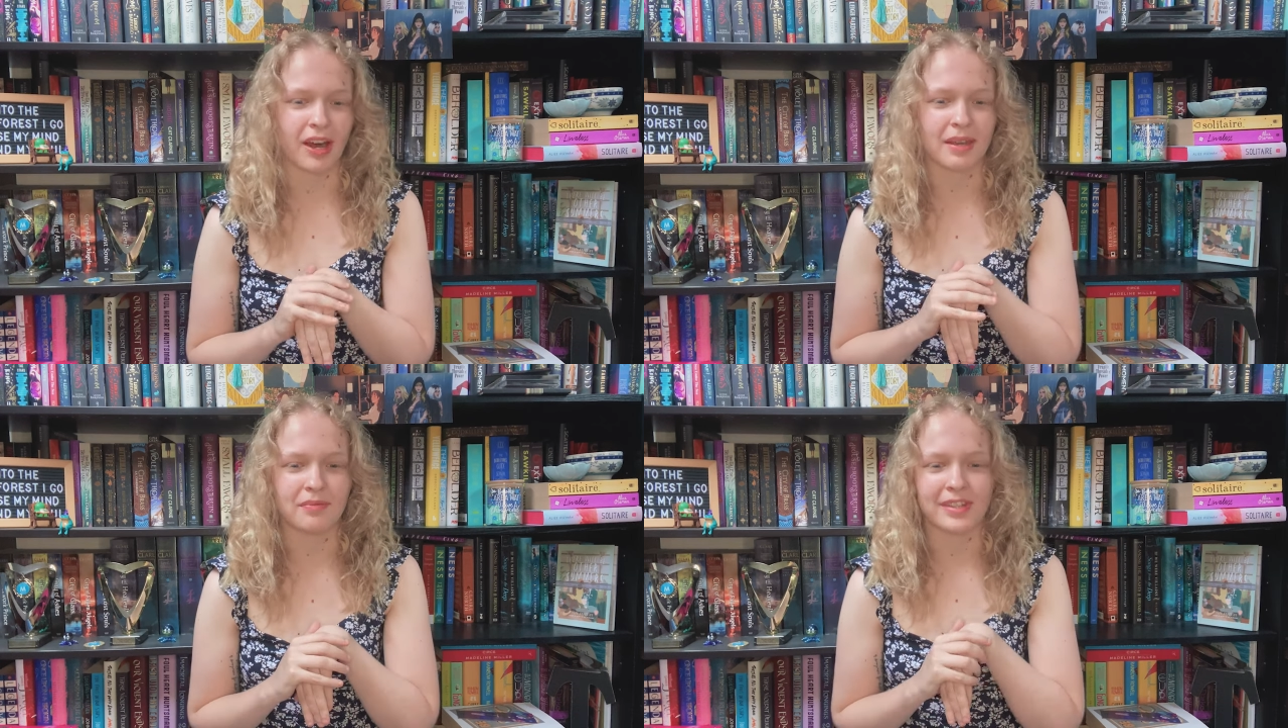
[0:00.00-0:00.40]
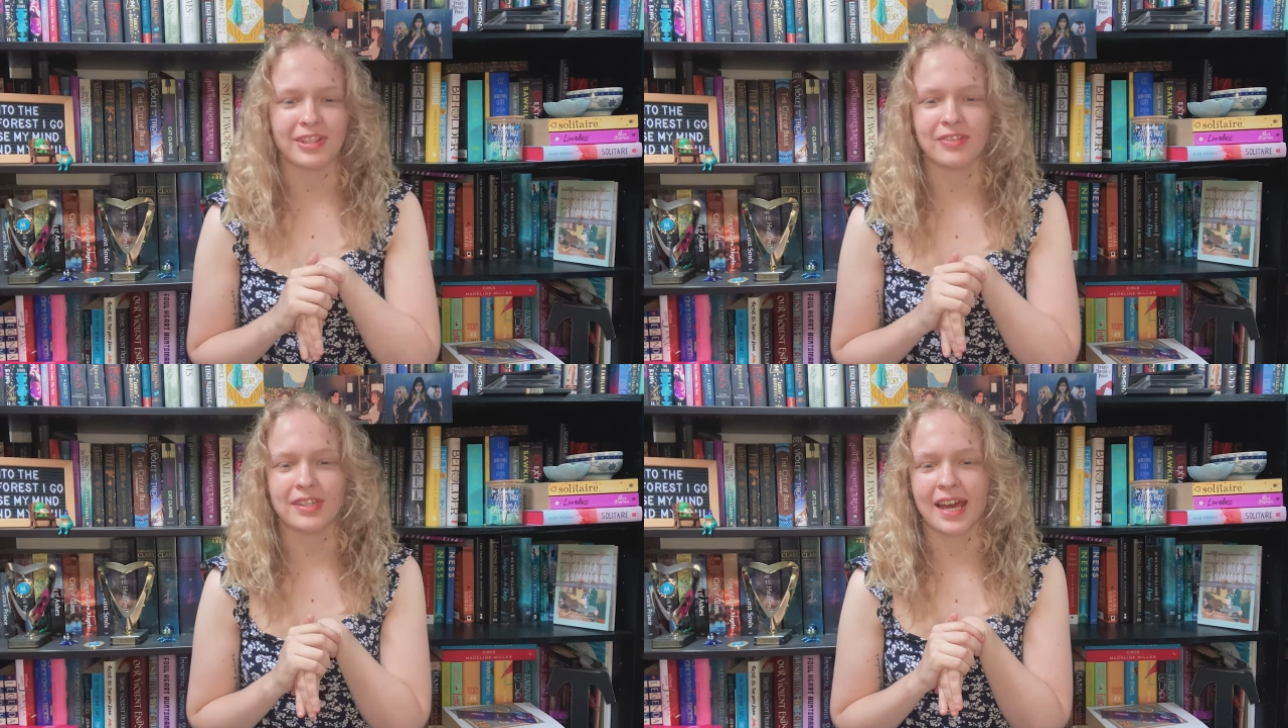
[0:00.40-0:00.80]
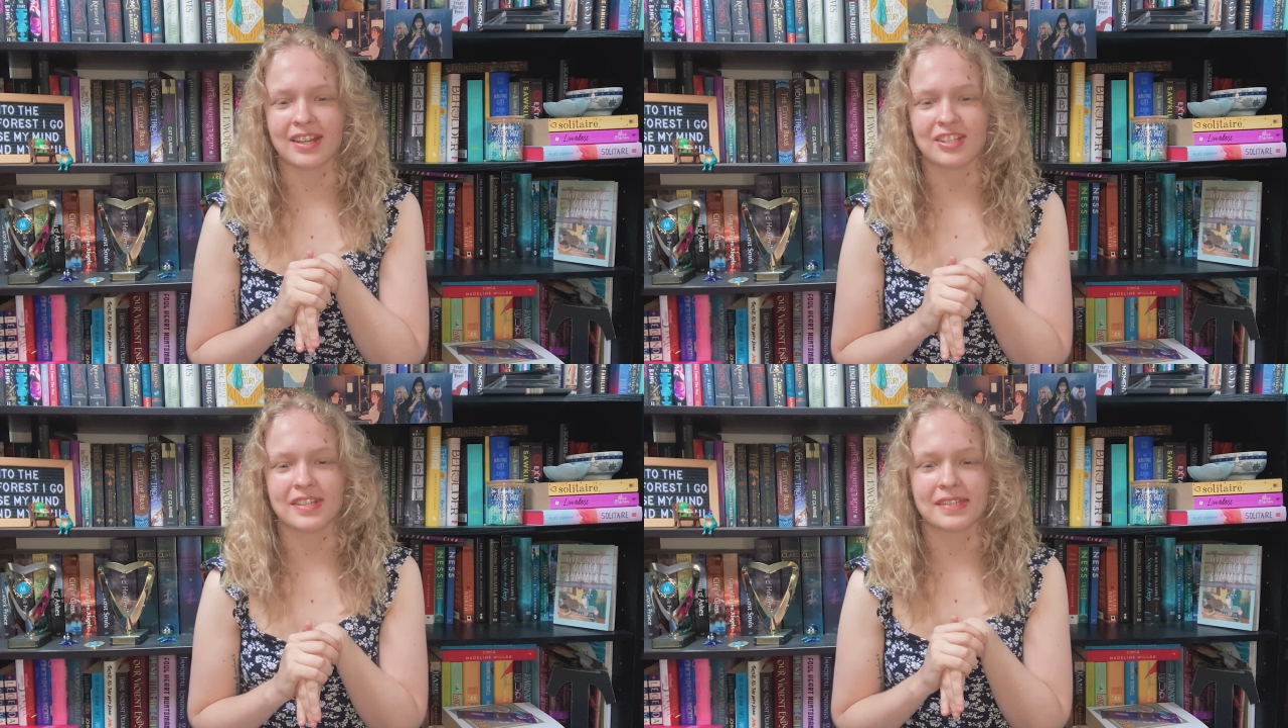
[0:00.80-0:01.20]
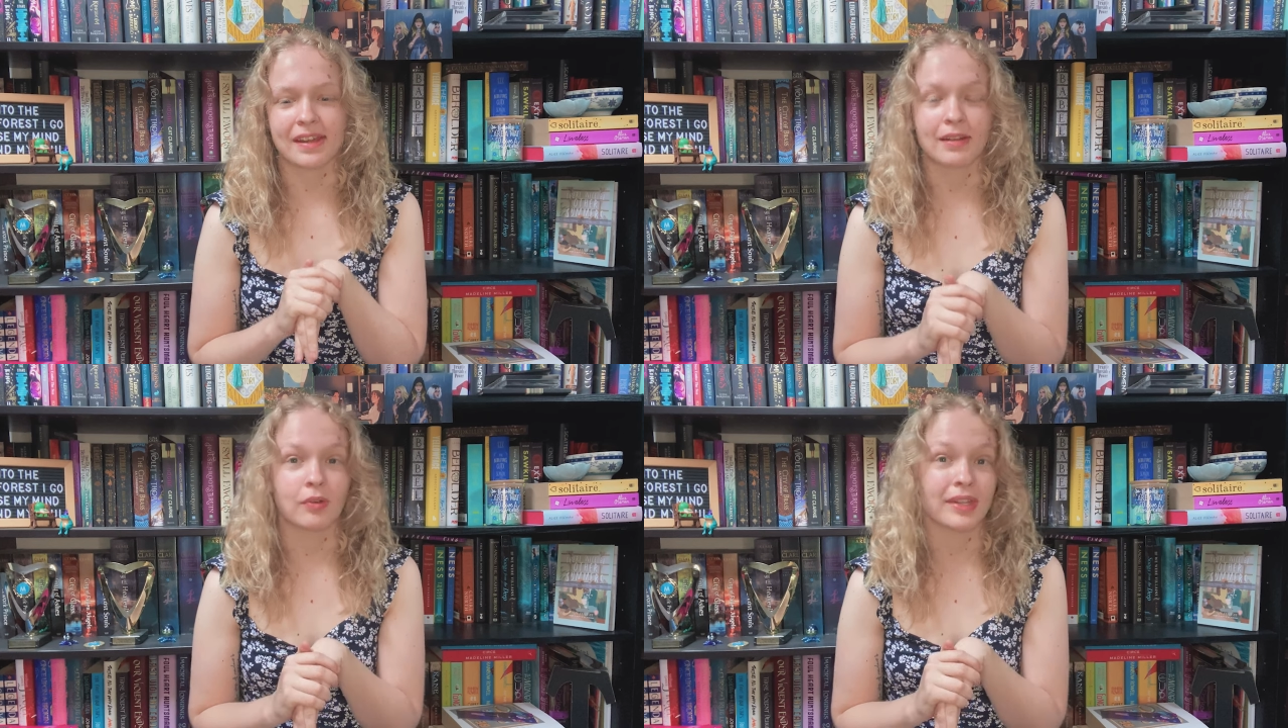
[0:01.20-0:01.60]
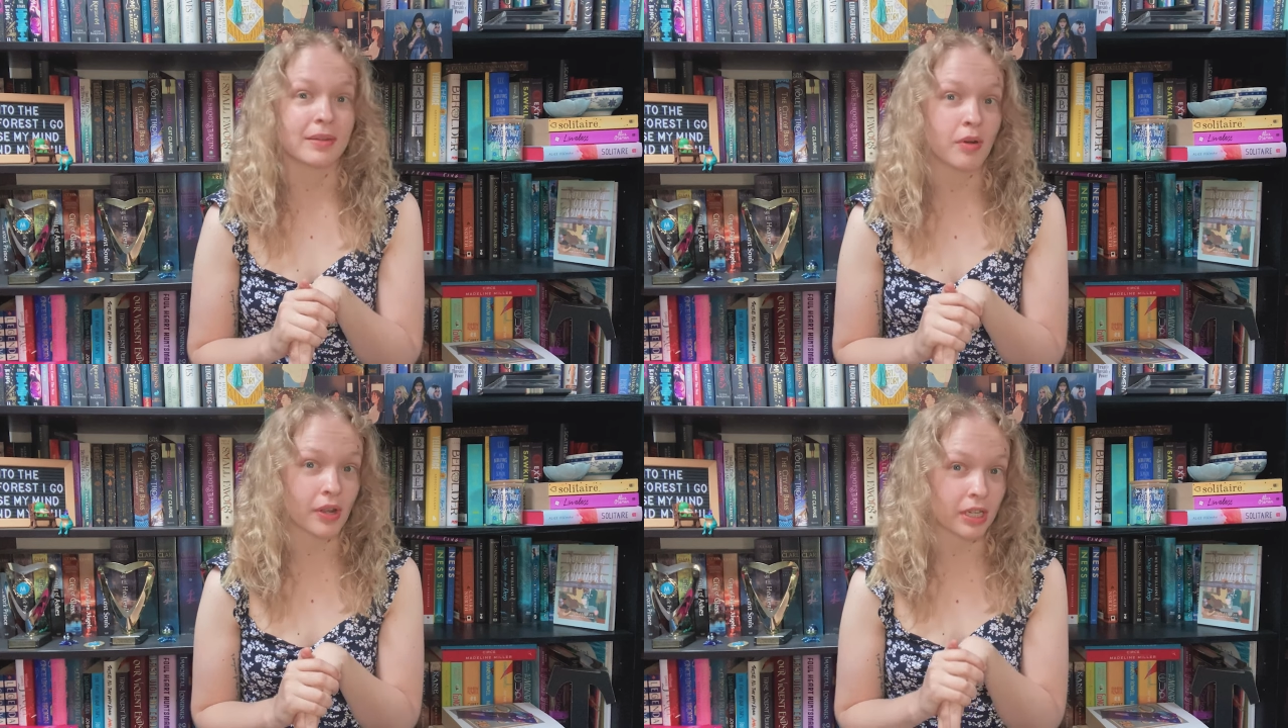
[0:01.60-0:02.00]
I M V U than actually deciding what the
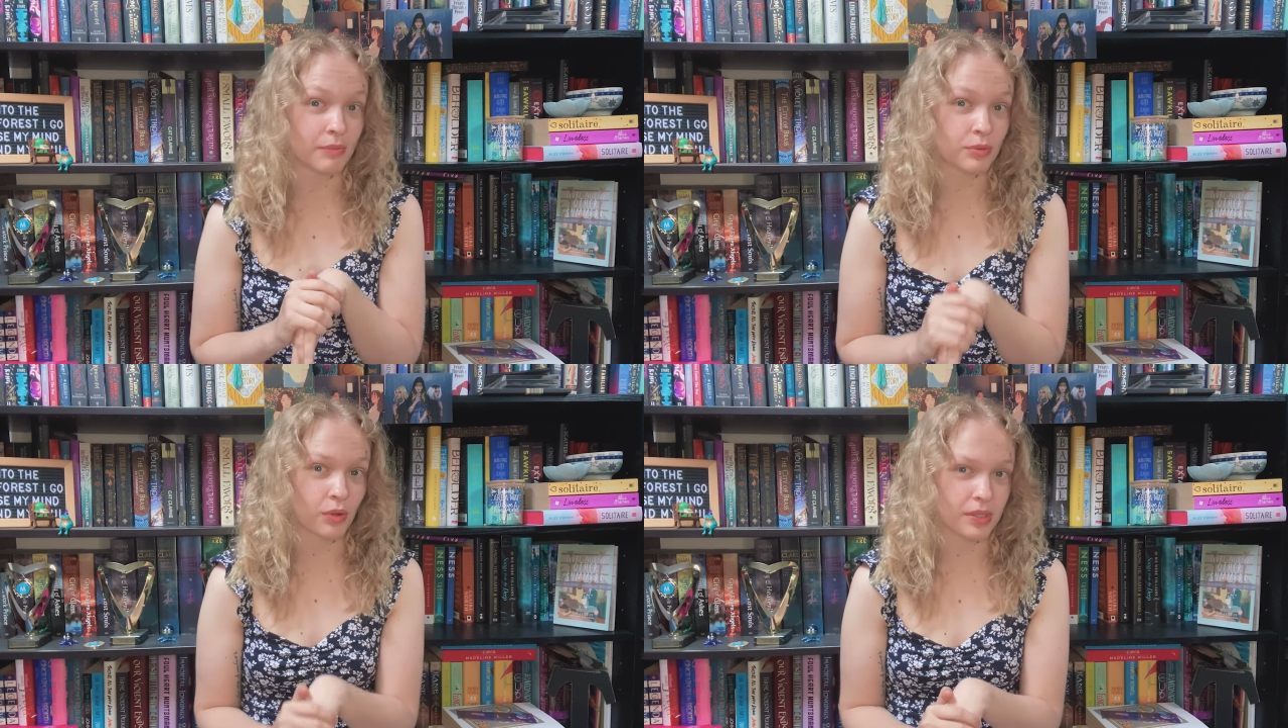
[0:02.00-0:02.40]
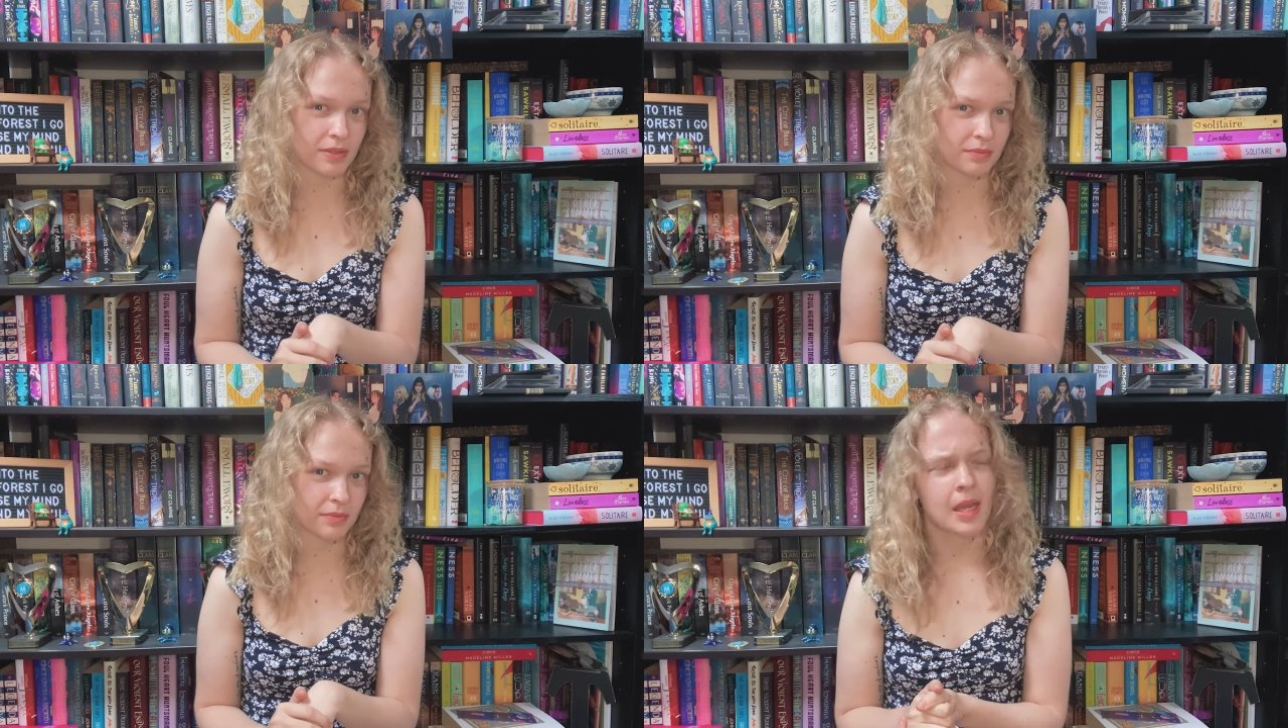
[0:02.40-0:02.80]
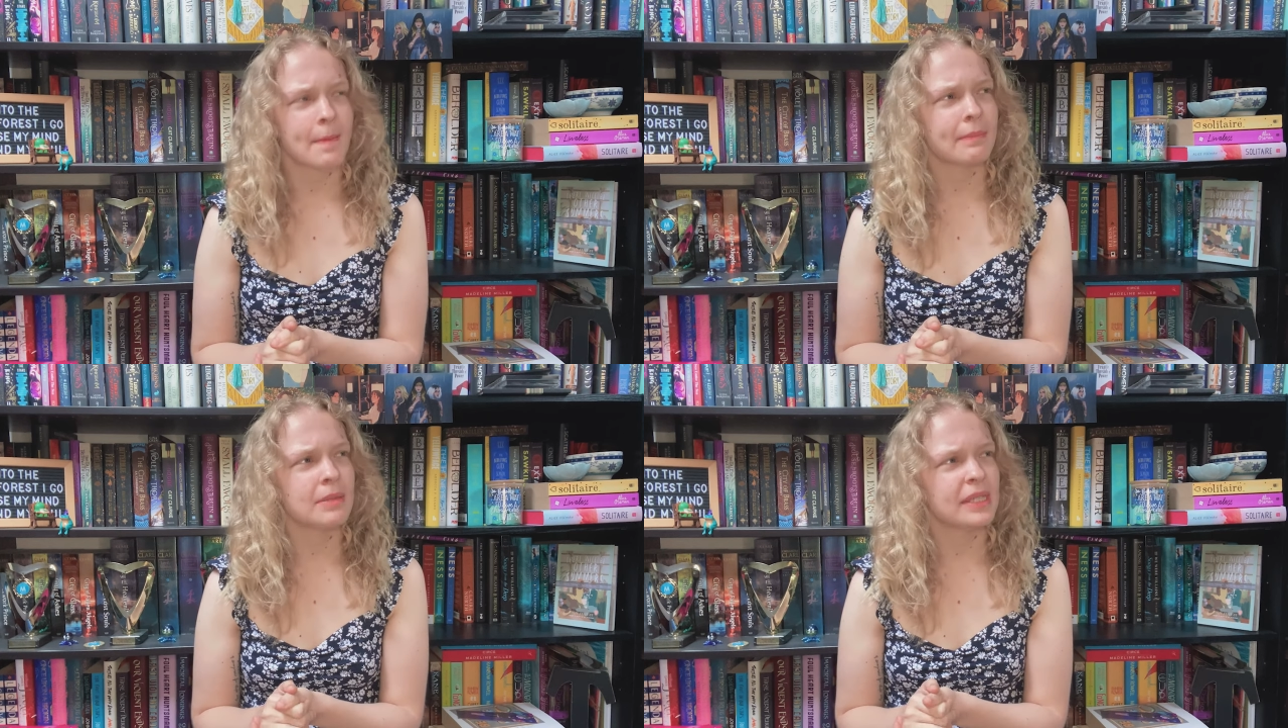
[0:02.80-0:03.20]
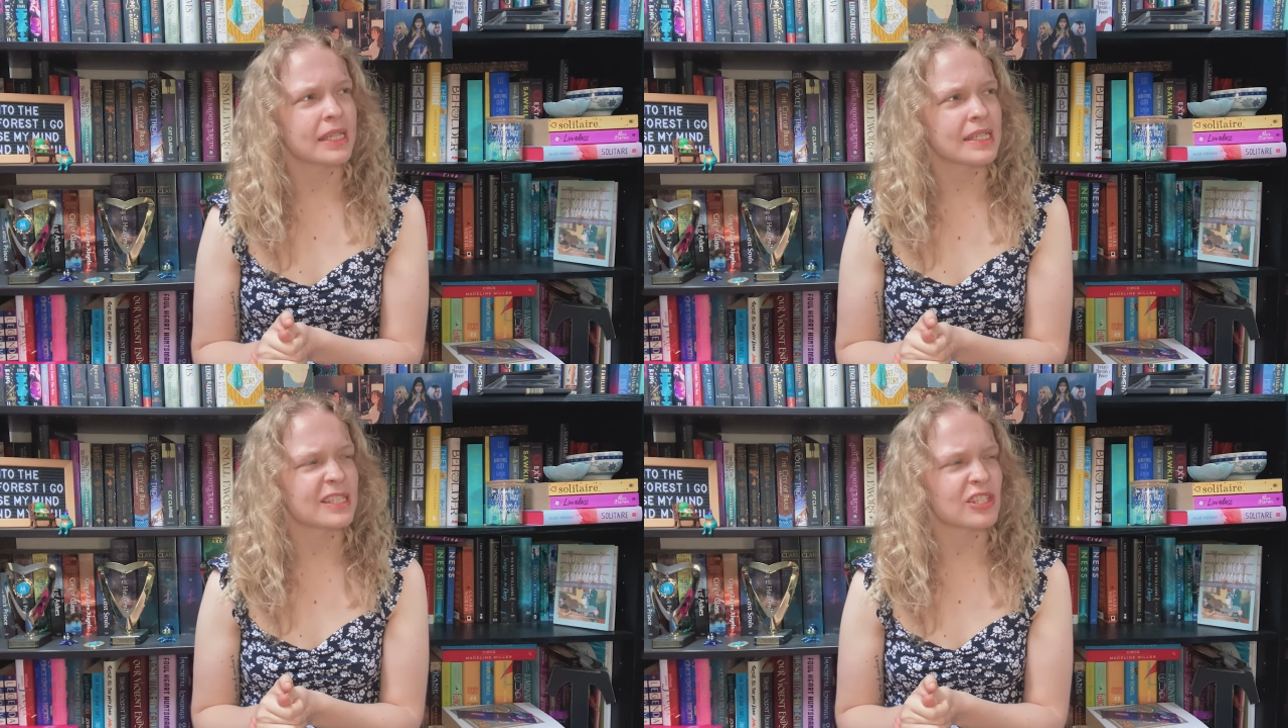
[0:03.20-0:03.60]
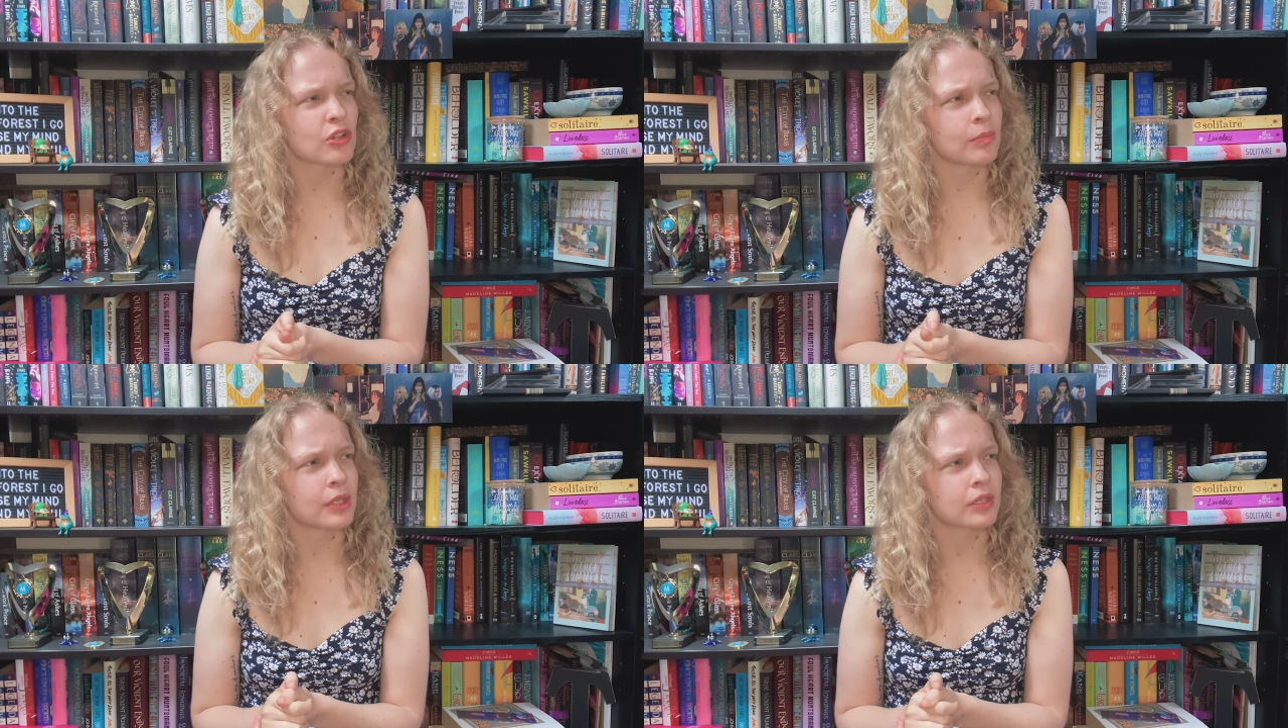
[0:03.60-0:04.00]
apocalypse was. Maybe that is
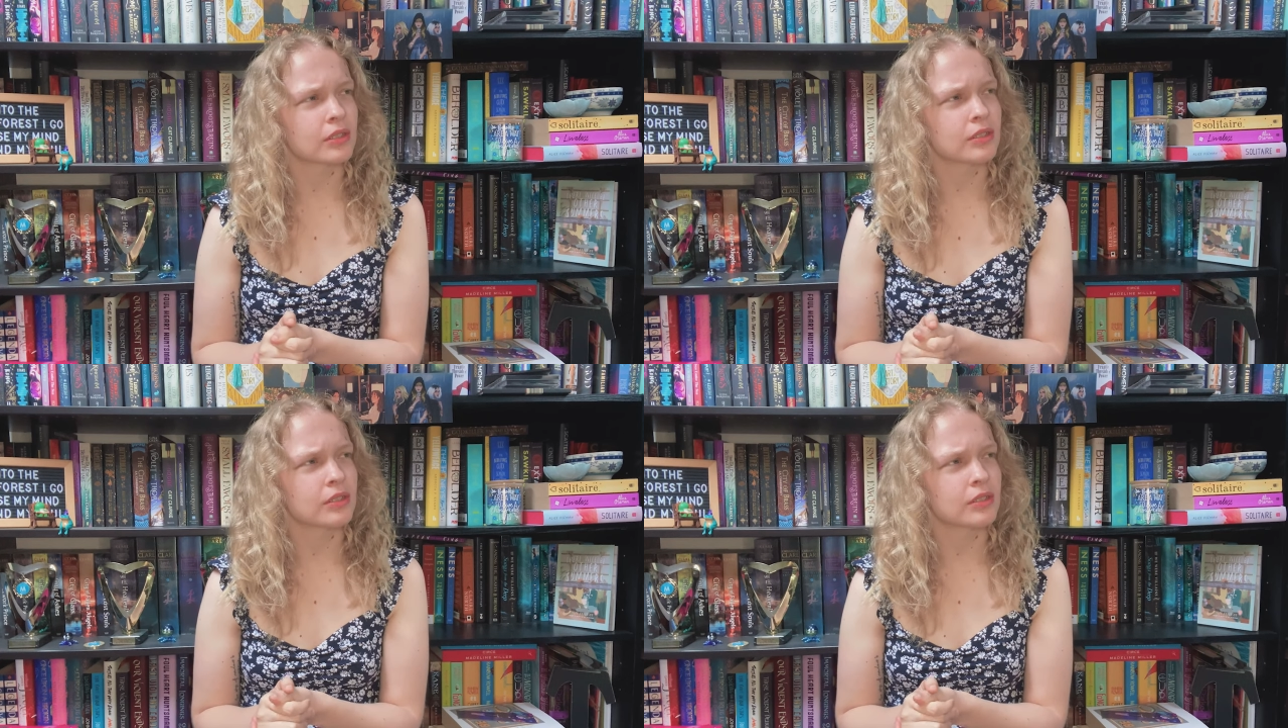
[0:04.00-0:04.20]
dystopian.